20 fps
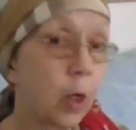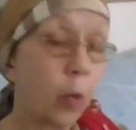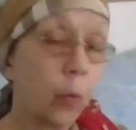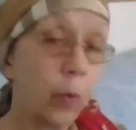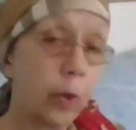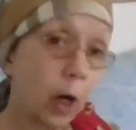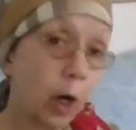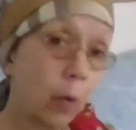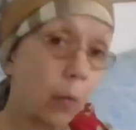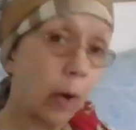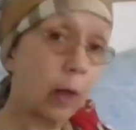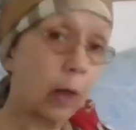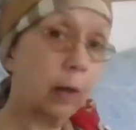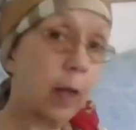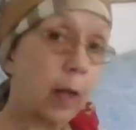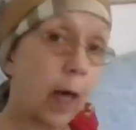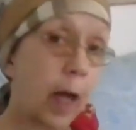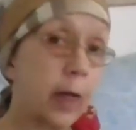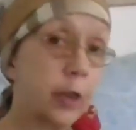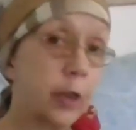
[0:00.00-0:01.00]
We don't want to
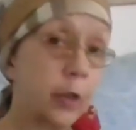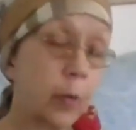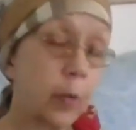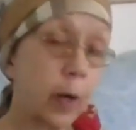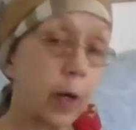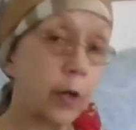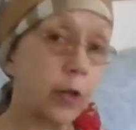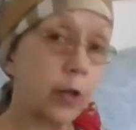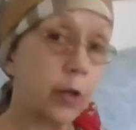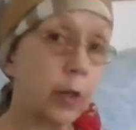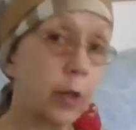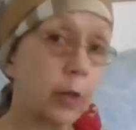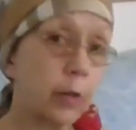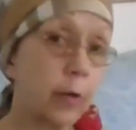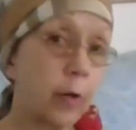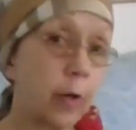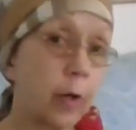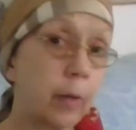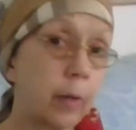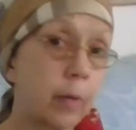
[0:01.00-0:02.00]
lie to our
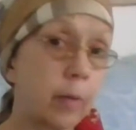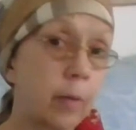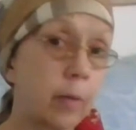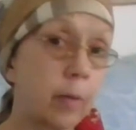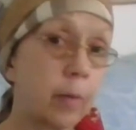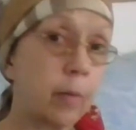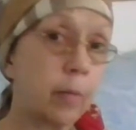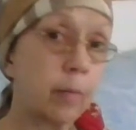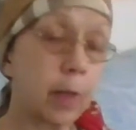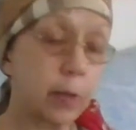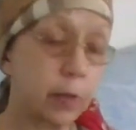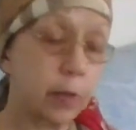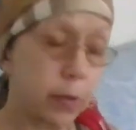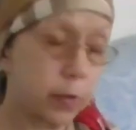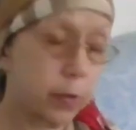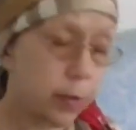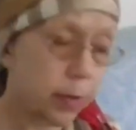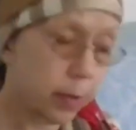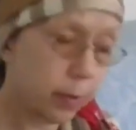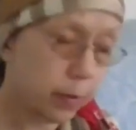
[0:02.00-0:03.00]
children, my
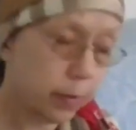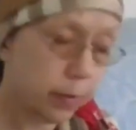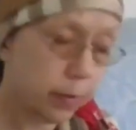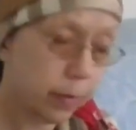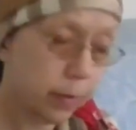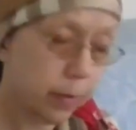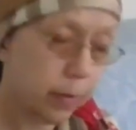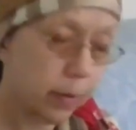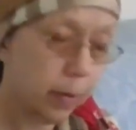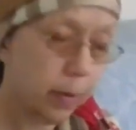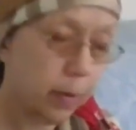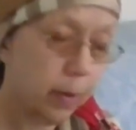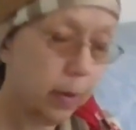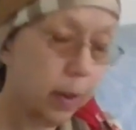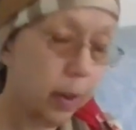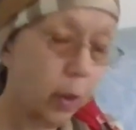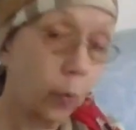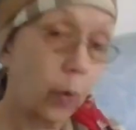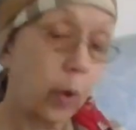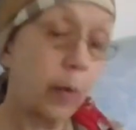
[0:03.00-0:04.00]
sisters.
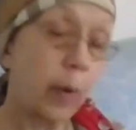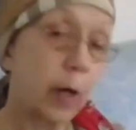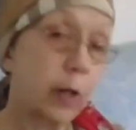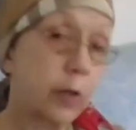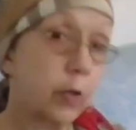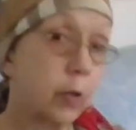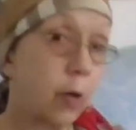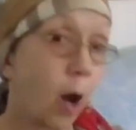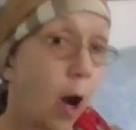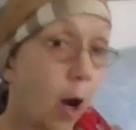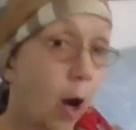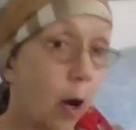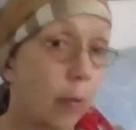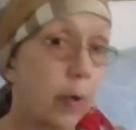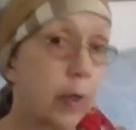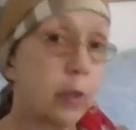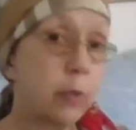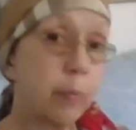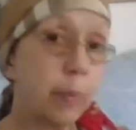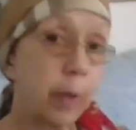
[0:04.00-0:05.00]
We want to
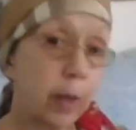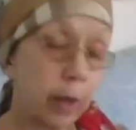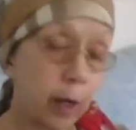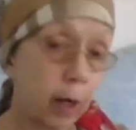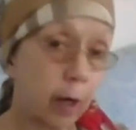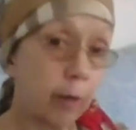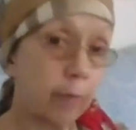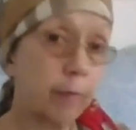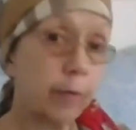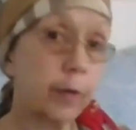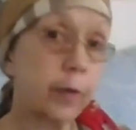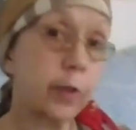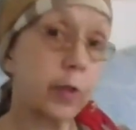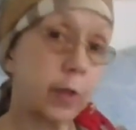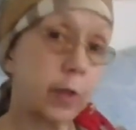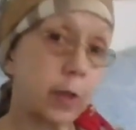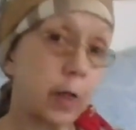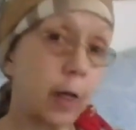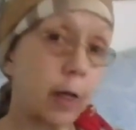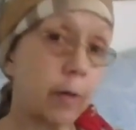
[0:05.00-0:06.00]
always be careful
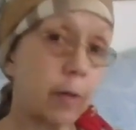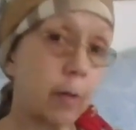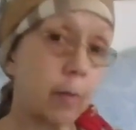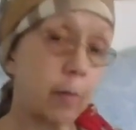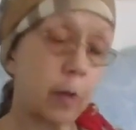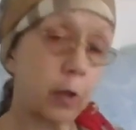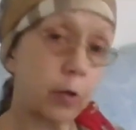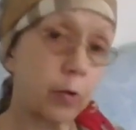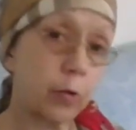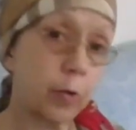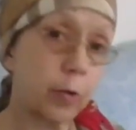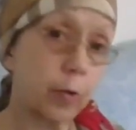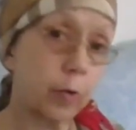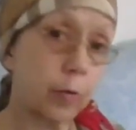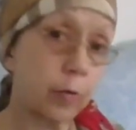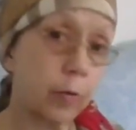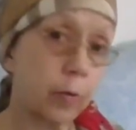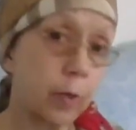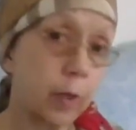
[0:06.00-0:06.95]
to tell them the truth,